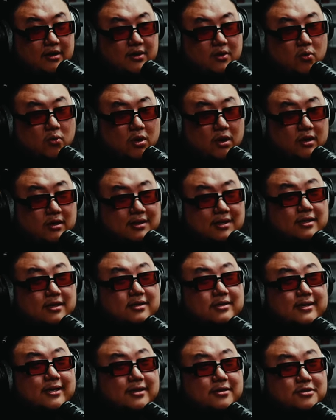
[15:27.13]
Well, it looks
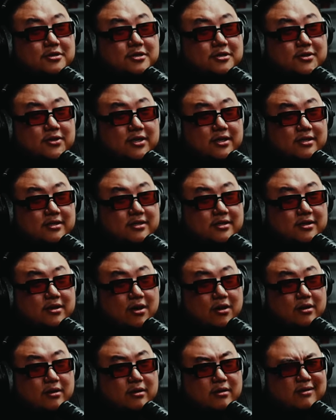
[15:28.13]
like they're shooting this
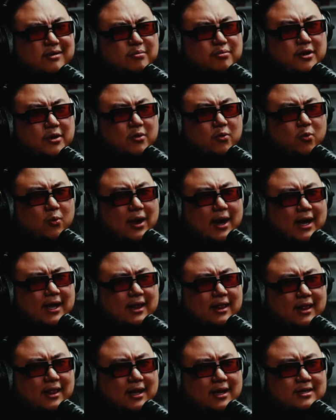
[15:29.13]
on a pretty wide
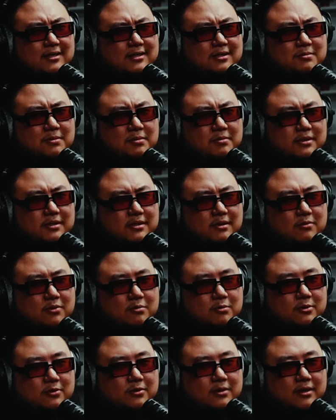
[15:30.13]
lens, maybe somewhere
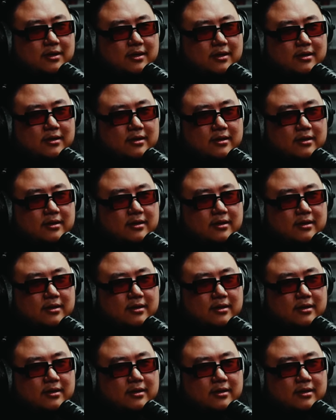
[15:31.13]
between like a